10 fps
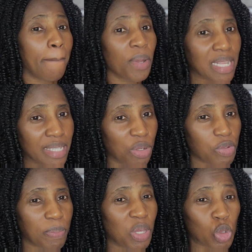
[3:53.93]
buoyant enough
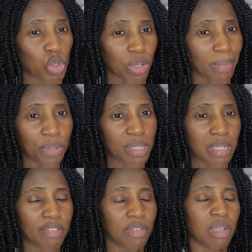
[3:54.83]
to pay your tuition by
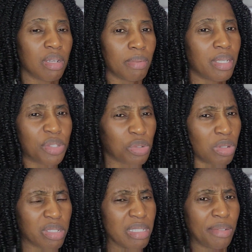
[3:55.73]
yourself, please do
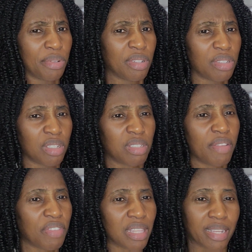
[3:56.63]
not, you know,
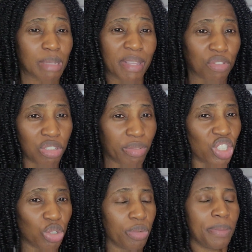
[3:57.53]
don't think that it's meant for the
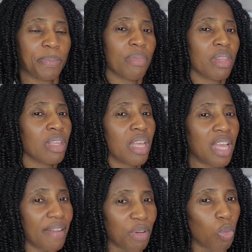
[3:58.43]
rich. No,
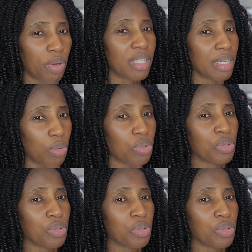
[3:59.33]
everyone can go